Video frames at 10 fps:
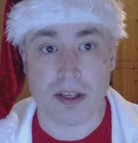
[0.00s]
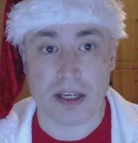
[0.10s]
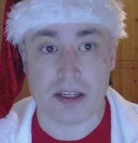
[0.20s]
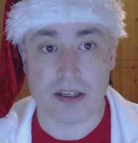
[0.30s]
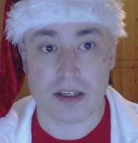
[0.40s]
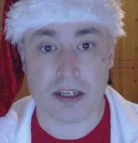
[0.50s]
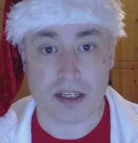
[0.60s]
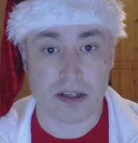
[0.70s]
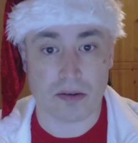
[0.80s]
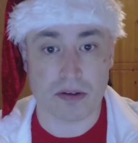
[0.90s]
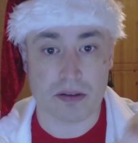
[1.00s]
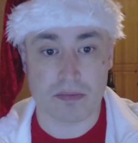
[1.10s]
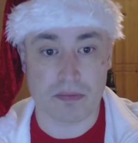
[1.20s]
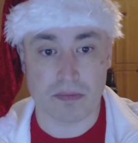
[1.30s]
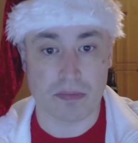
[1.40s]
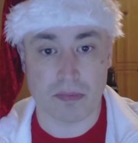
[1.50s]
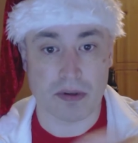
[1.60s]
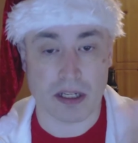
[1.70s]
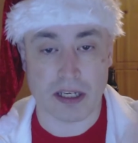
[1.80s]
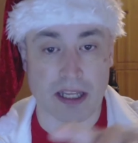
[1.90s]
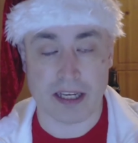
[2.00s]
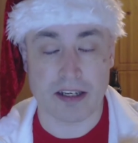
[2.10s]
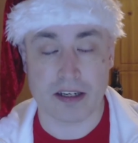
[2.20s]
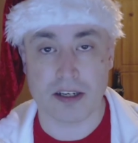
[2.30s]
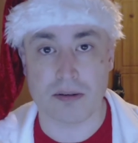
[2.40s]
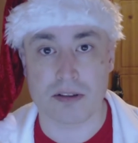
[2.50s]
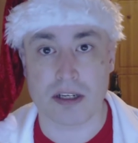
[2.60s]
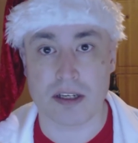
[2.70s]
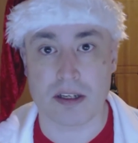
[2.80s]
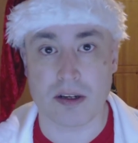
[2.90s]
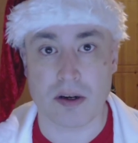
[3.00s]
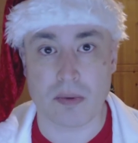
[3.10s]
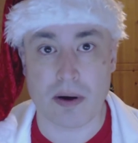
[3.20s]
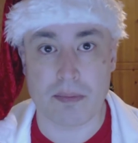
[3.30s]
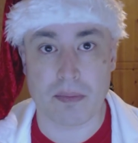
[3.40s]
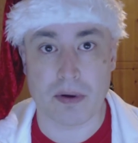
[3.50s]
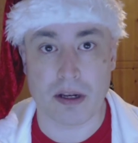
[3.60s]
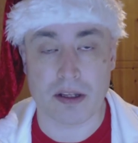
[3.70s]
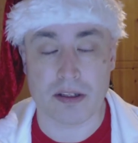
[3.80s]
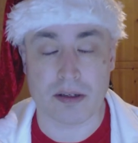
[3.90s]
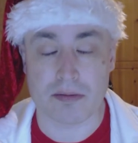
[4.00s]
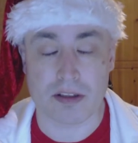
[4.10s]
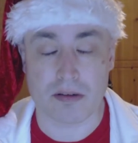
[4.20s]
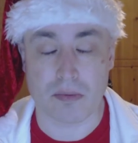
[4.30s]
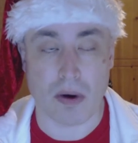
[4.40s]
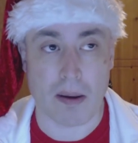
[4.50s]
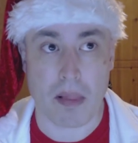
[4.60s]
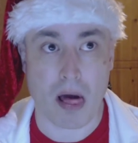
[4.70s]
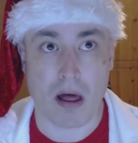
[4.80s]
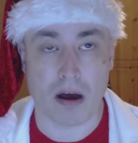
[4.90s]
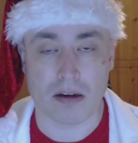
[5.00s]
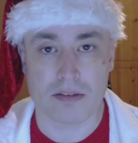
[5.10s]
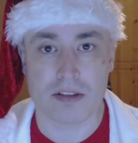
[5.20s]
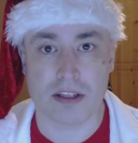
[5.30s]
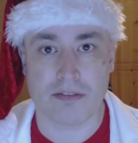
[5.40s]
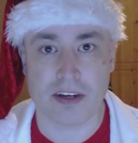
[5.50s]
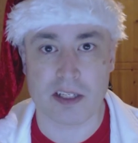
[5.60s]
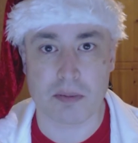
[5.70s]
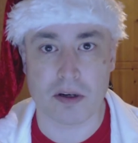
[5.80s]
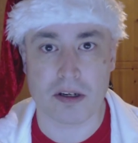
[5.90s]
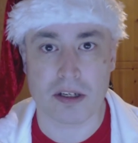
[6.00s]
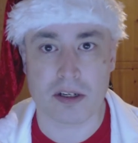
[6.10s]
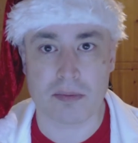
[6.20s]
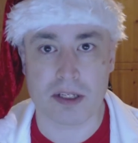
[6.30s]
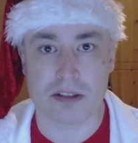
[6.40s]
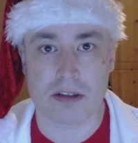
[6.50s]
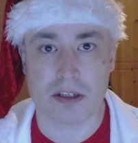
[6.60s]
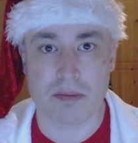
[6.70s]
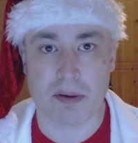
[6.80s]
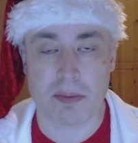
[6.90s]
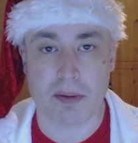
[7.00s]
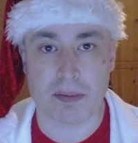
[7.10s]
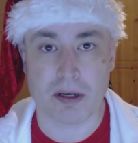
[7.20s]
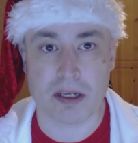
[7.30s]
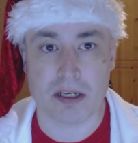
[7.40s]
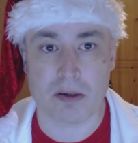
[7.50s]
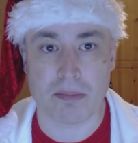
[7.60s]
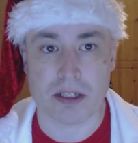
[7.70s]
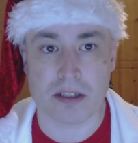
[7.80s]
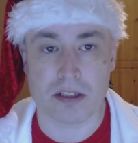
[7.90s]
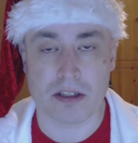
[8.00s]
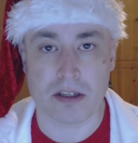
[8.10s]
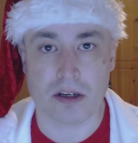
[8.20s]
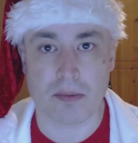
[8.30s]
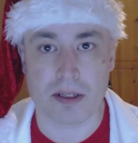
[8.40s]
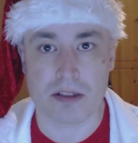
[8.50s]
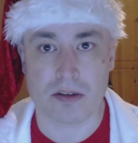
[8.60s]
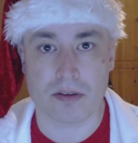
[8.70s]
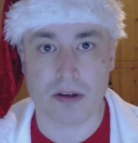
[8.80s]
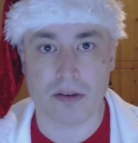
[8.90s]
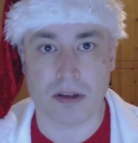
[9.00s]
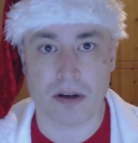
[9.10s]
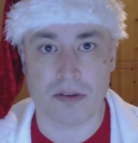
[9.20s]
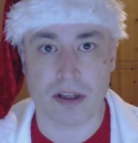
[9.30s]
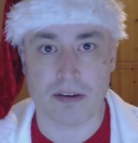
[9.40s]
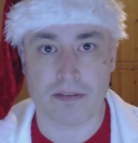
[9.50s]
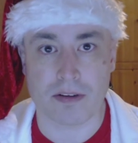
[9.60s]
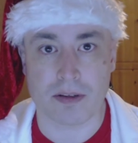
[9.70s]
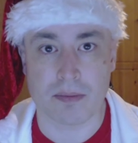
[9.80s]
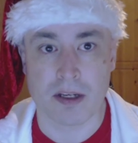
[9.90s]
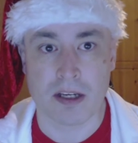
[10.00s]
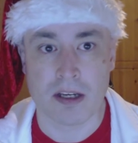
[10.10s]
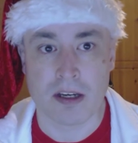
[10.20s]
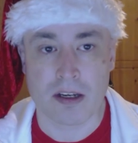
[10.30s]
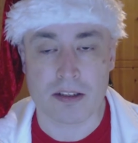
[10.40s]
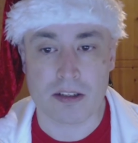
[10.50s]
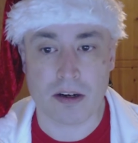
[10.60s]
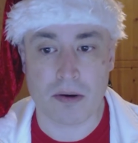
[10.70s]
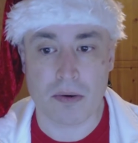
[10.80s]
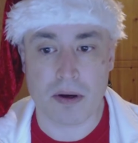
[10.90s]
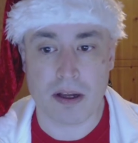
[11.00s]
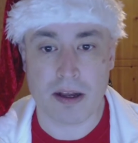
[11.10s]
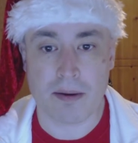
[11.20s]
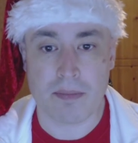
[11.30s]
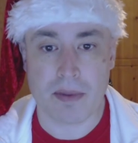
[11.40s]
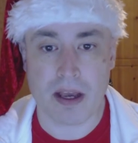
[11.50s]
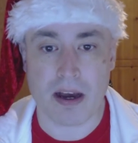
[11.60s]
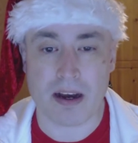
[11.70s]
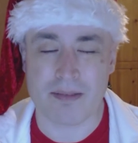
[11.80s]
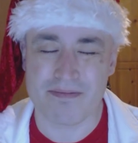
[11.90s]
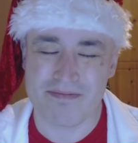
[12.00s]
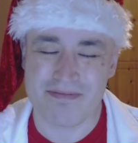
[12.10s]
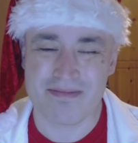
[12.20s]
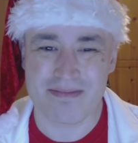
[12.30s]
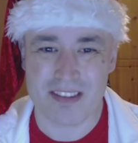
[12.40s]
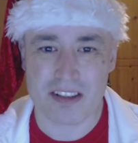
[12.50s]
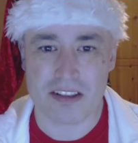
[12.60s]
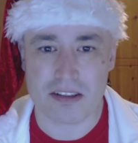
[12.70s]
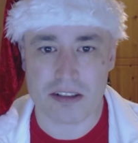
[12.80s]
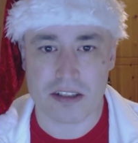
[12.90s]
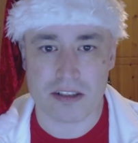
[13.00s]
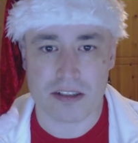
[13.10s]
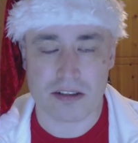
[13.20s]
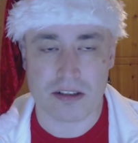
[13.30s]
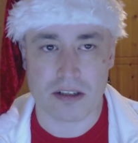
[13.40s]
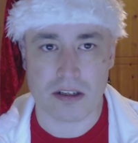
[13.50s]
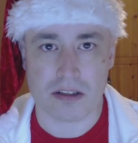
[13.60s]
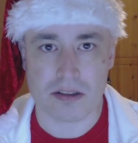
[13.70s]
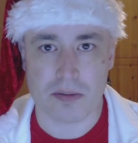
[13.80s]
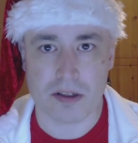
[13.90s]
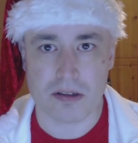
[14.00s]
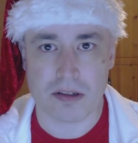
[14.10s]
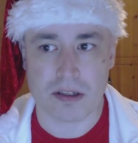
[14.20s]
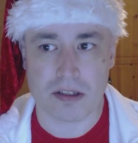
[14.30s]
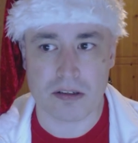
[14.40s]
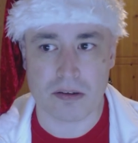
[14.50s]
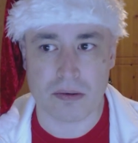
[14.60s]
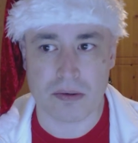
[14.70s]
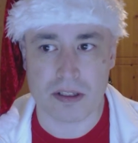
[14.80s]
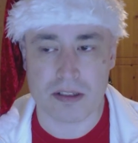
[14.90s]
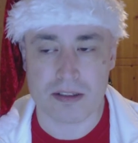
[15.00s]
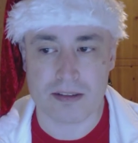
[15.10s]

thing, like a little, like, link, you know, to, like, a web, like, to the Facebook, you know what I mean? So you can maybe pop, like, a little message in the comments on that for them. So yeah, such a loss, but, you know,